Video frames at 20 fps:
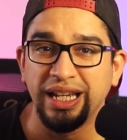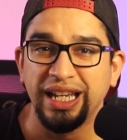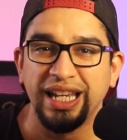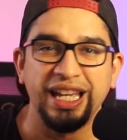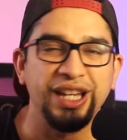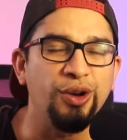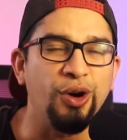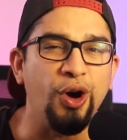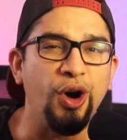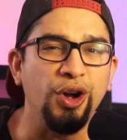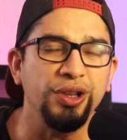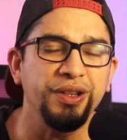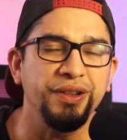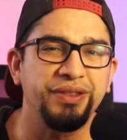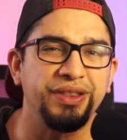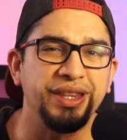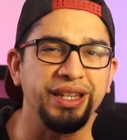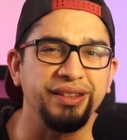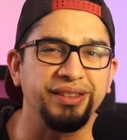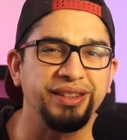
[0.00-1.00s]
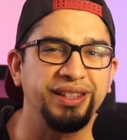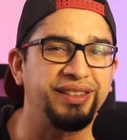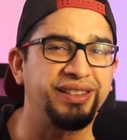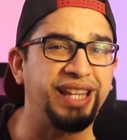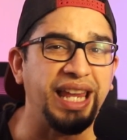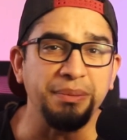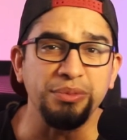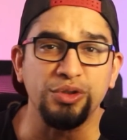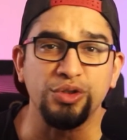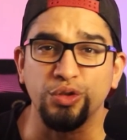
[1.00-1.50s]
In all of this, the
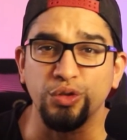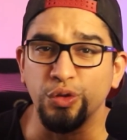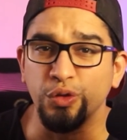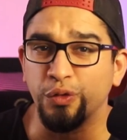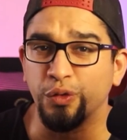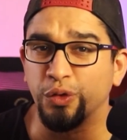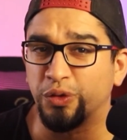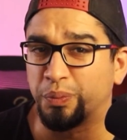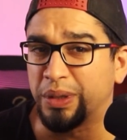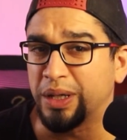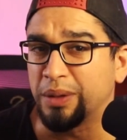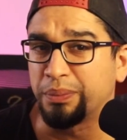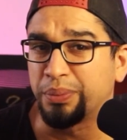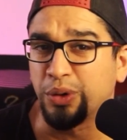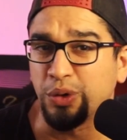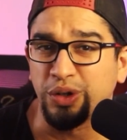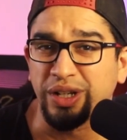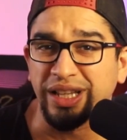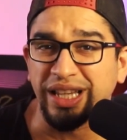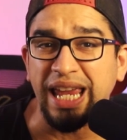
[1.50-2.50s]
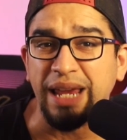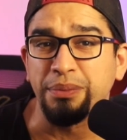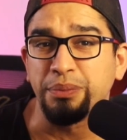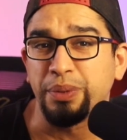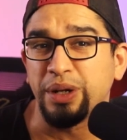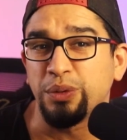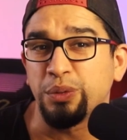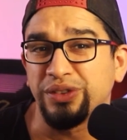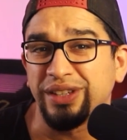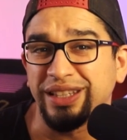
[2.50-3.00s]
same truth was being proclaimed, but
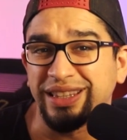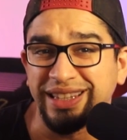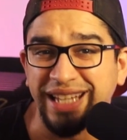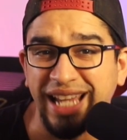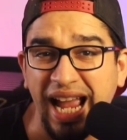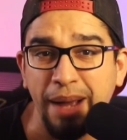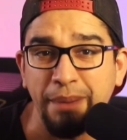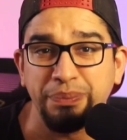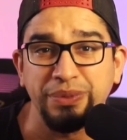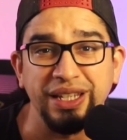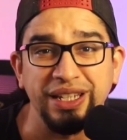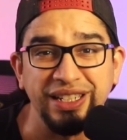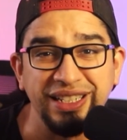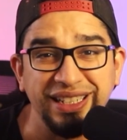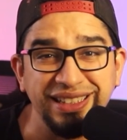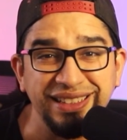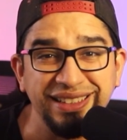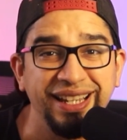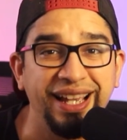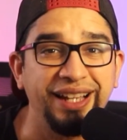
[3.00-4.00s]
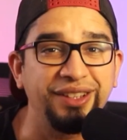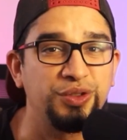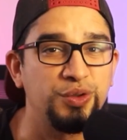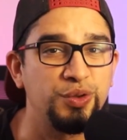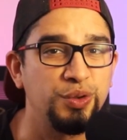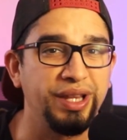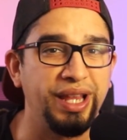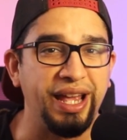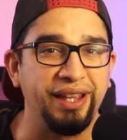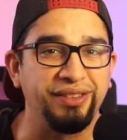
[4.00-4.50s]
it was adapted,
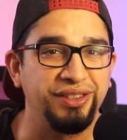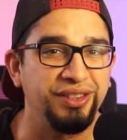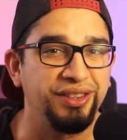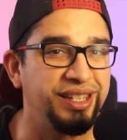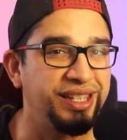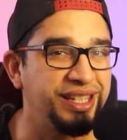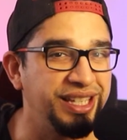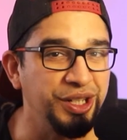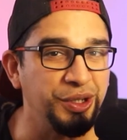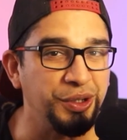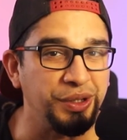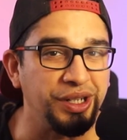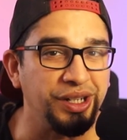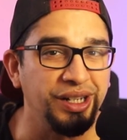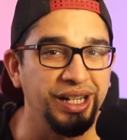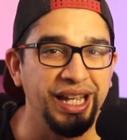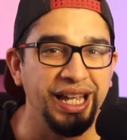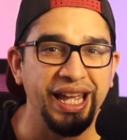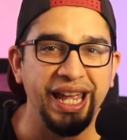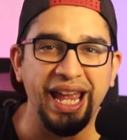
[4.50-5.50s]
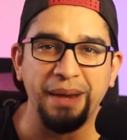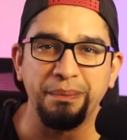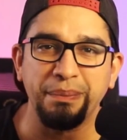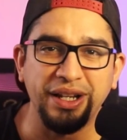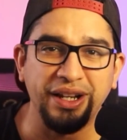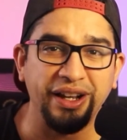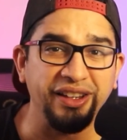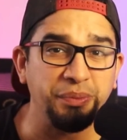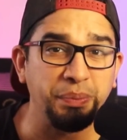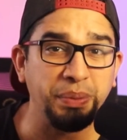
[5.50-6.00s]
contextualized to the hearer. And
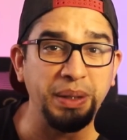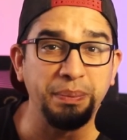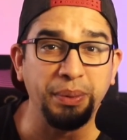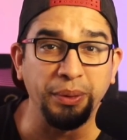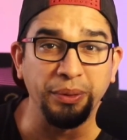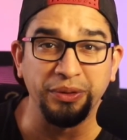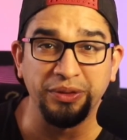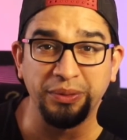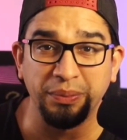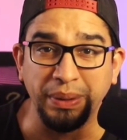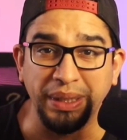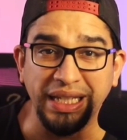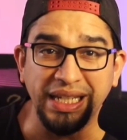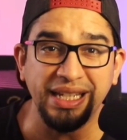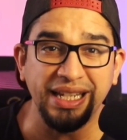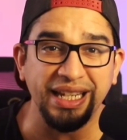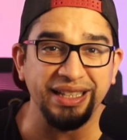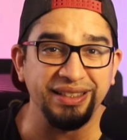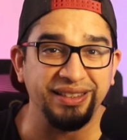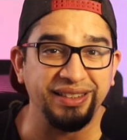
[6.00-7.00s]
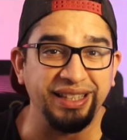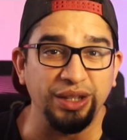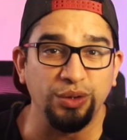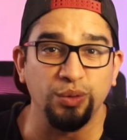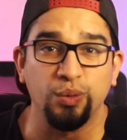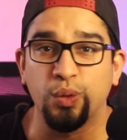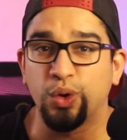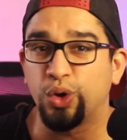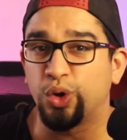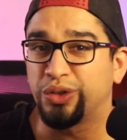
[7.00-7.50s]
because people speak and see the
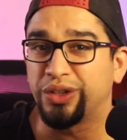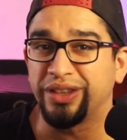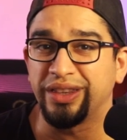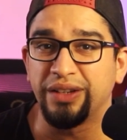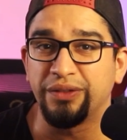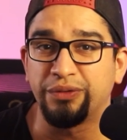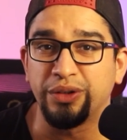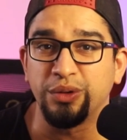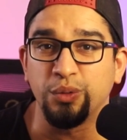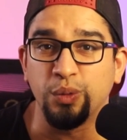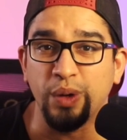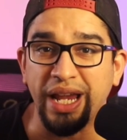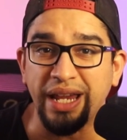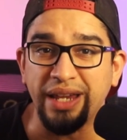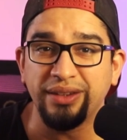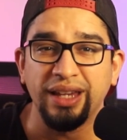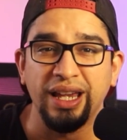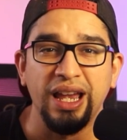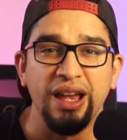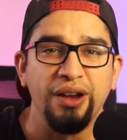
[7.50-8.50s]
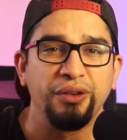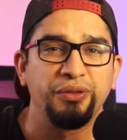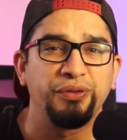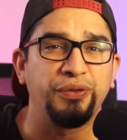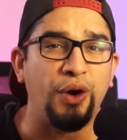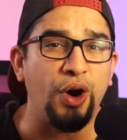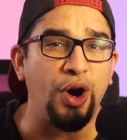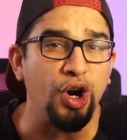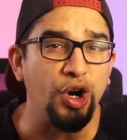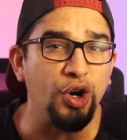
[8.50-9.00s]
world in different ways,
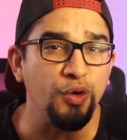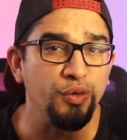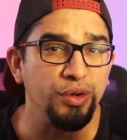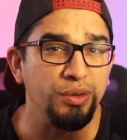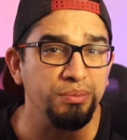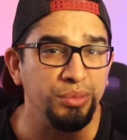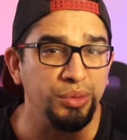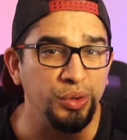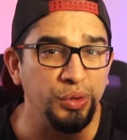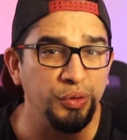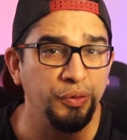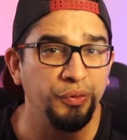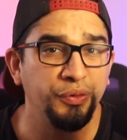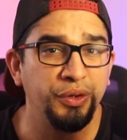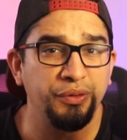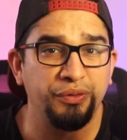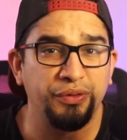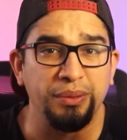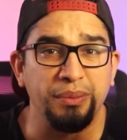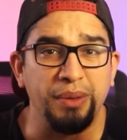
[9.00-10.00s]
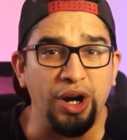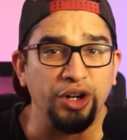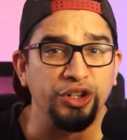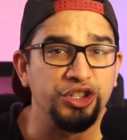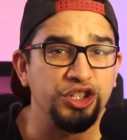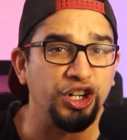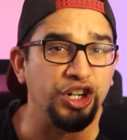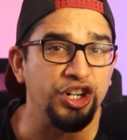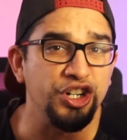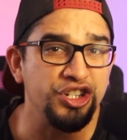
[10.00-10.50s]
far removed from our
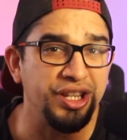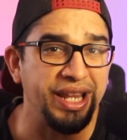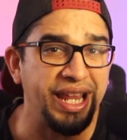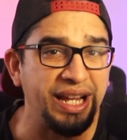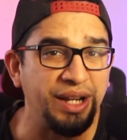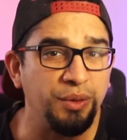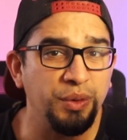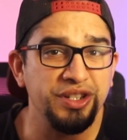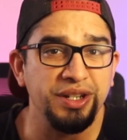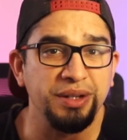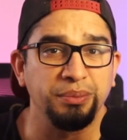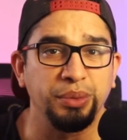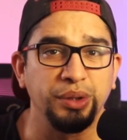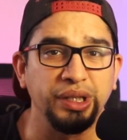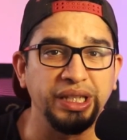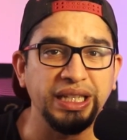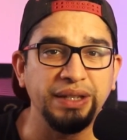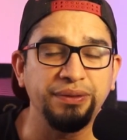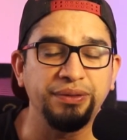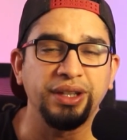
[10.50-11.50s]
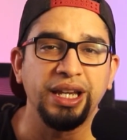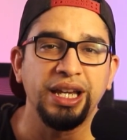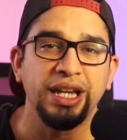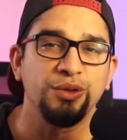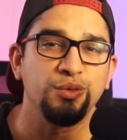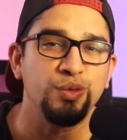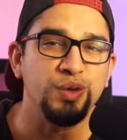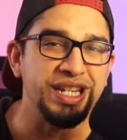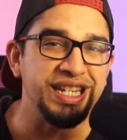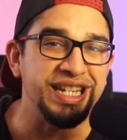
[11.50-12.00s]
church language and beliefs,
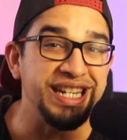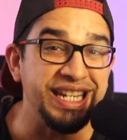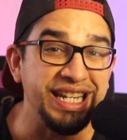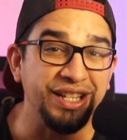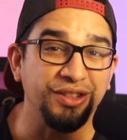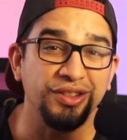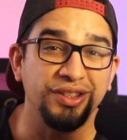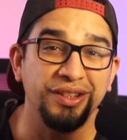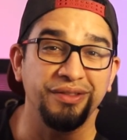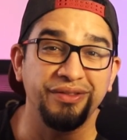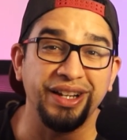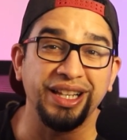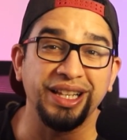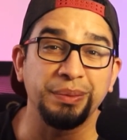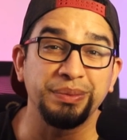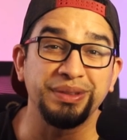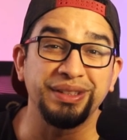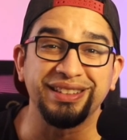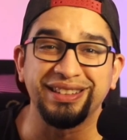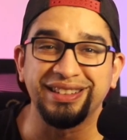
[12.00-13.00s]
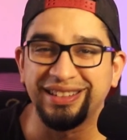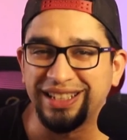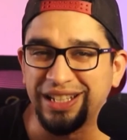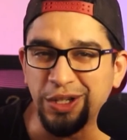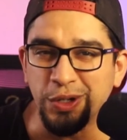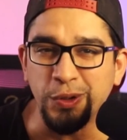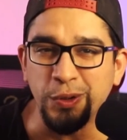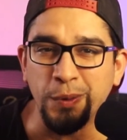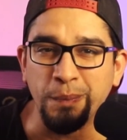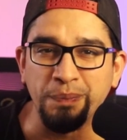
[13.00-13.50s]
we need to develop the
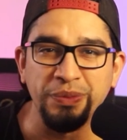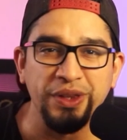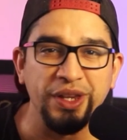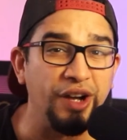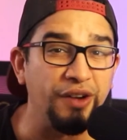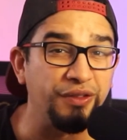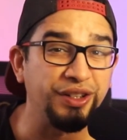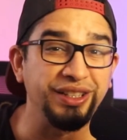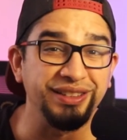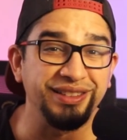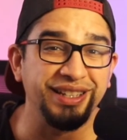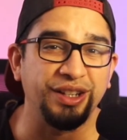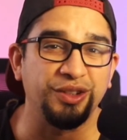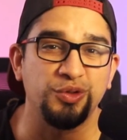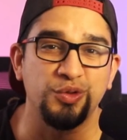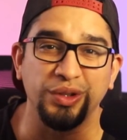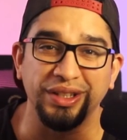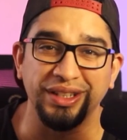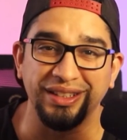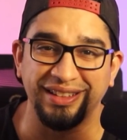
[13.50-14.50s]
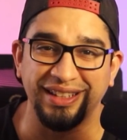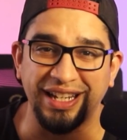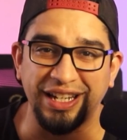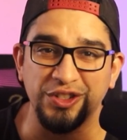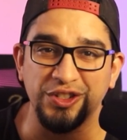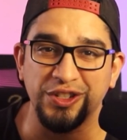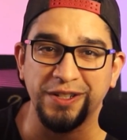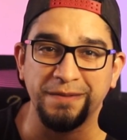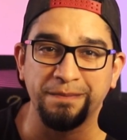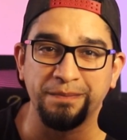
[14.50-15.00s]
skill of
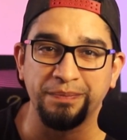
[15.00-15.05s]
contextualization.